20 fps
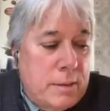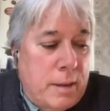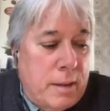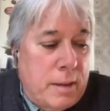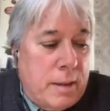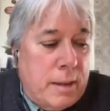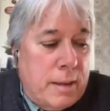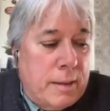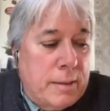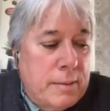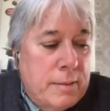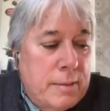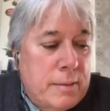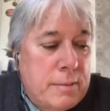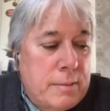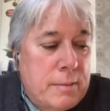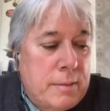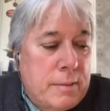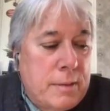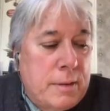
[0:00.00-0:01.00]
uh,
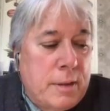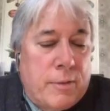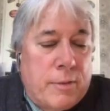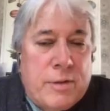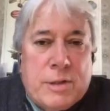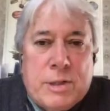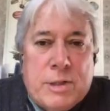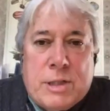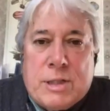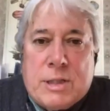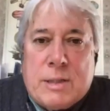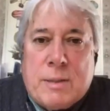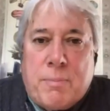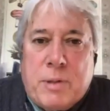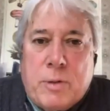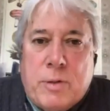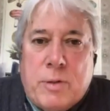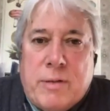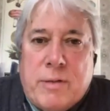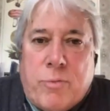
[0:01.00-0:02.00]
you know, this is the
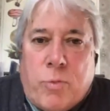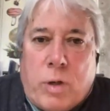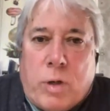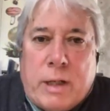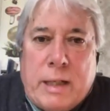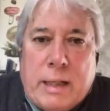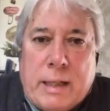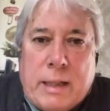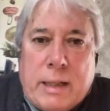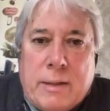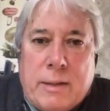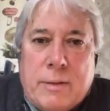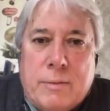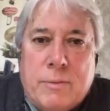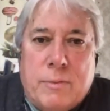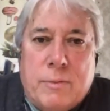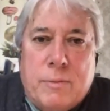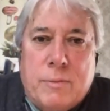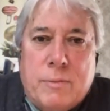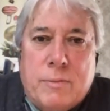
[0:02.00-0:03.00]
beauty of working
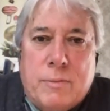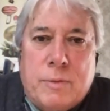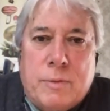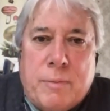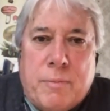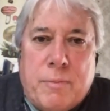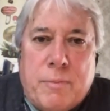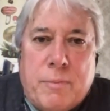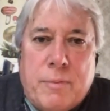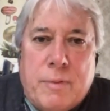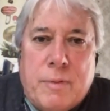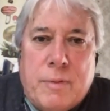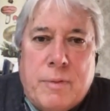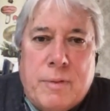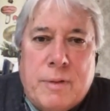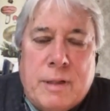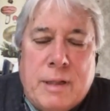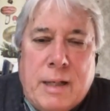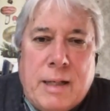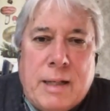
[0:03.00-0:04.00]
with
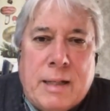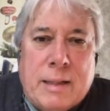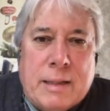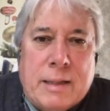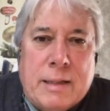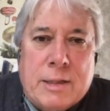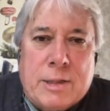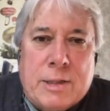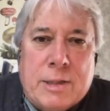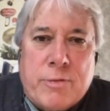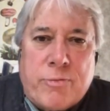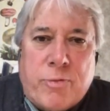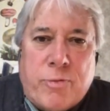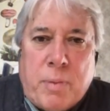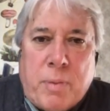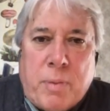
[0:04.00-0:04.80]
the at the Institute for